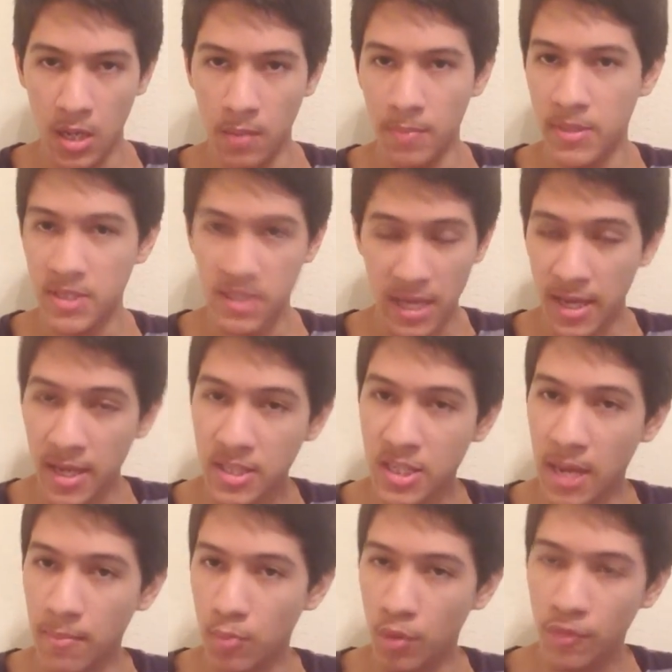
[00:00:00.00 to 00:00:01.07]
Its
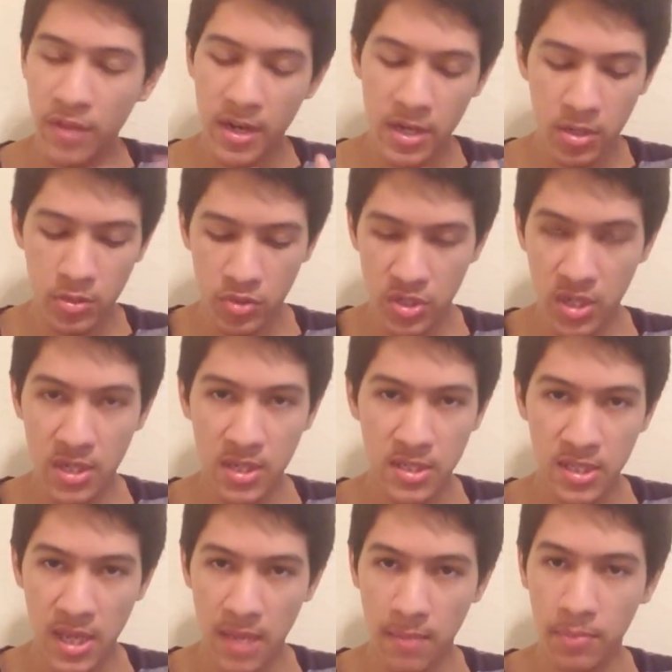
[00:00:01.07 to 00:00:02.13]
Psychic-type move that it used in
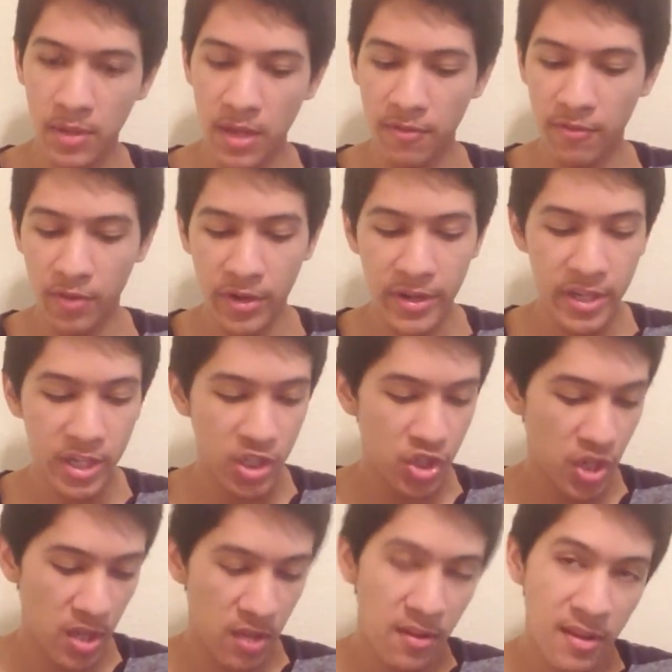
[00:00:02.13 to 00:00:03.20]
its gameplay
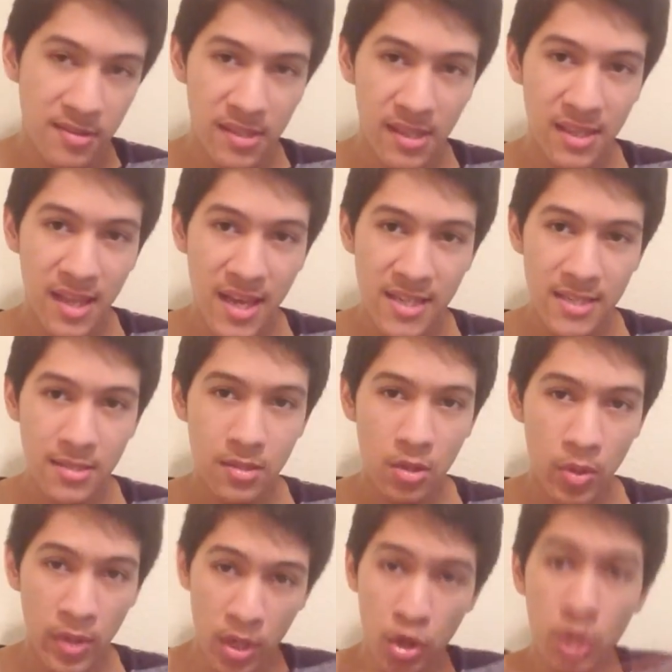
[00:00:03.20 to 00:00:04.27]
footage and things like that.
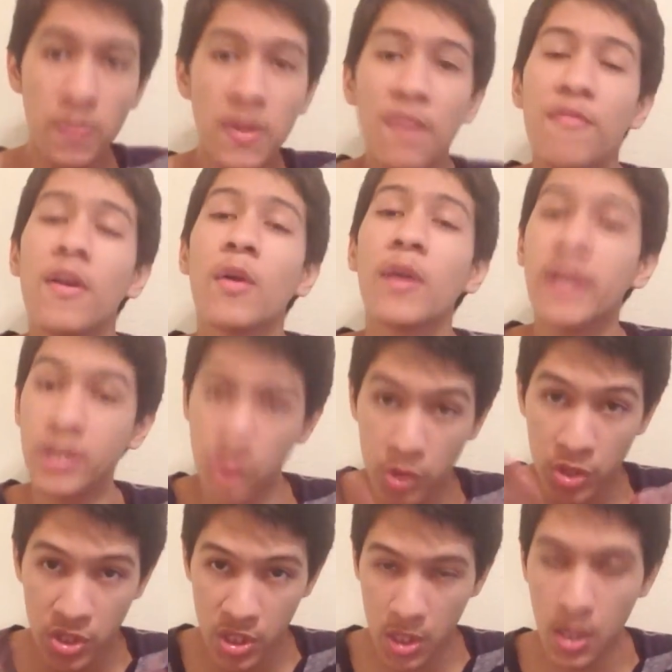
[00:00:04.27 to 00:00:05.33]
So it could be a very
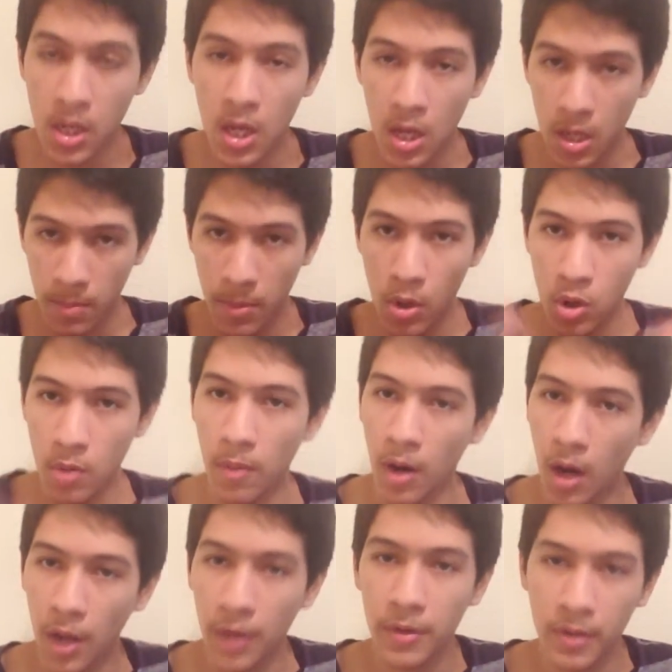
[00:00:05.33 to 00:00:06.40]
interesting
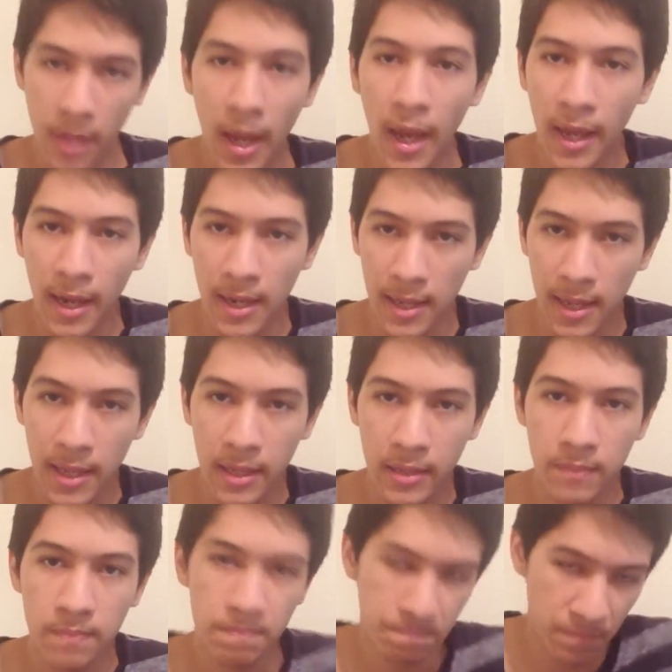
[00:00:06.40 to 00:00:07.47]
Pokemon, and I
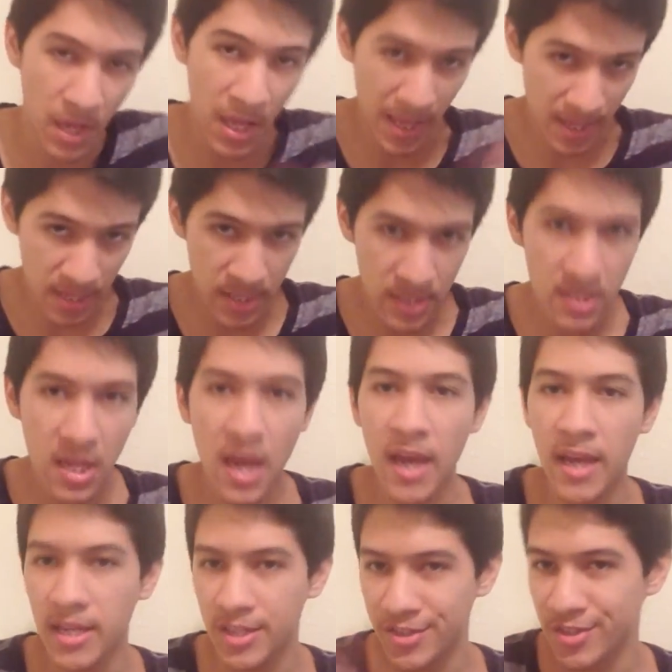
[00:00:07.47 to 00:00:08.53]
like the
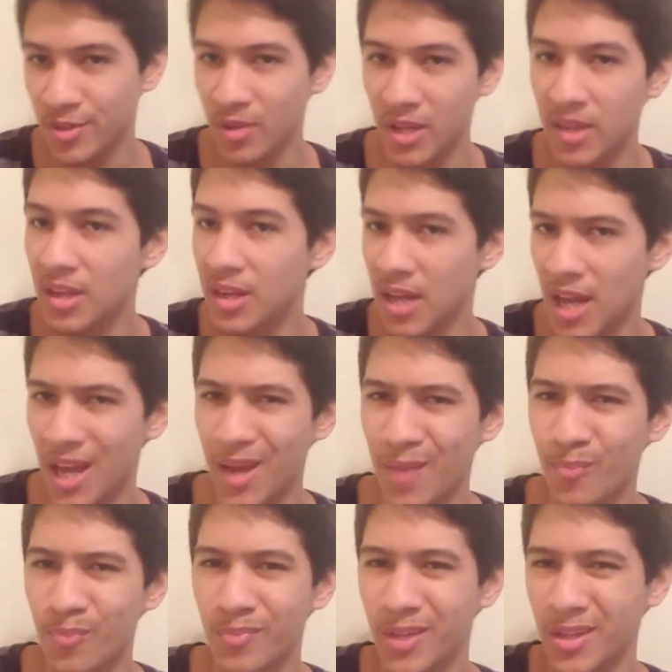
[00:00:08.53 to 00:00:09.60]
design, I just don't like the name,